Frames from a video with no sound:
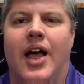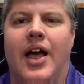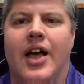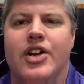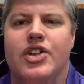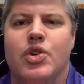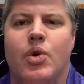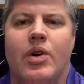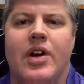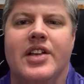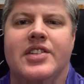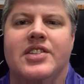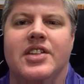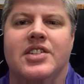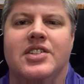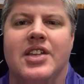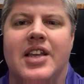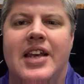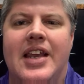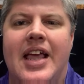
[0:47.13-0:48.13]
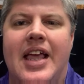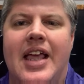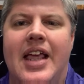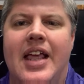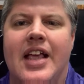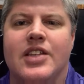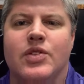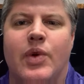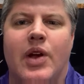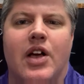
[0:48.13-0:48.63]
Join us this Sunday
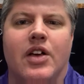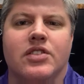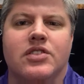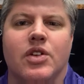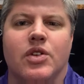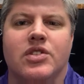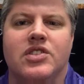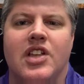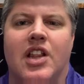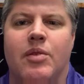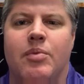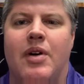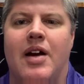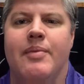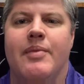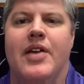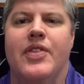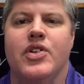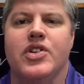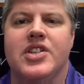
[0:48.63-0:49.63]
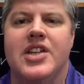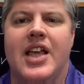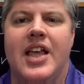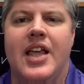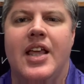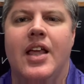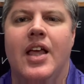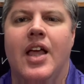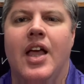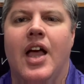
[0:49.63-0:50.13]
as we also celebrate Mother's
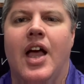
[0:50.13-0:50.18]
Day.